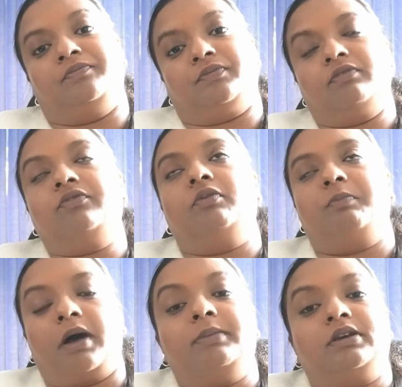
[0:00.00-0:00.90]
for
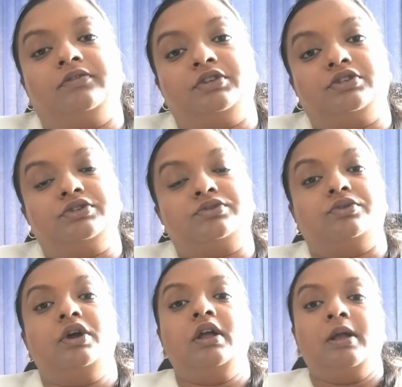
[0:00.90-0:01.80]
public officials
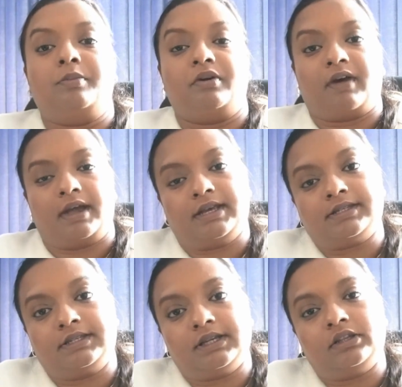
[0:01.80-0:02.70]
to provide
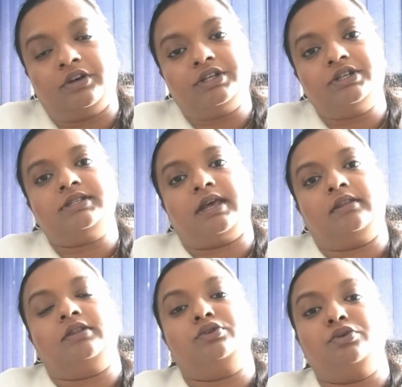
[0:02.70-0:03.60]
asset declarations,
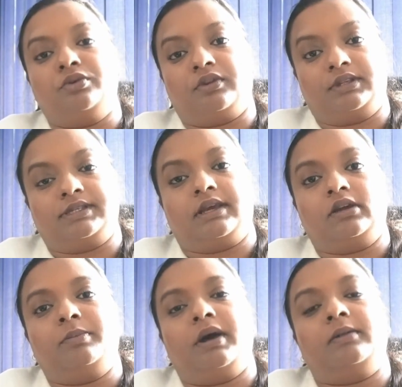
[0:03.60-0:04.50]
and the
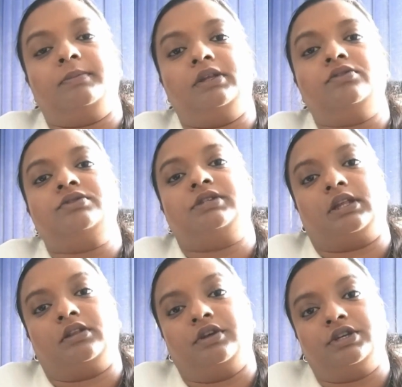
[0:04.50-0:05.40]
second part being those
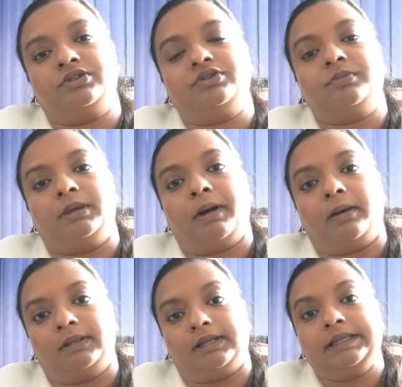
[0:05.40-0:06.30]
declarations to be
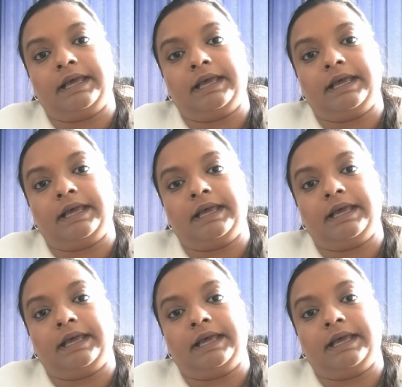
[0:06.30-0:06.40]
publicly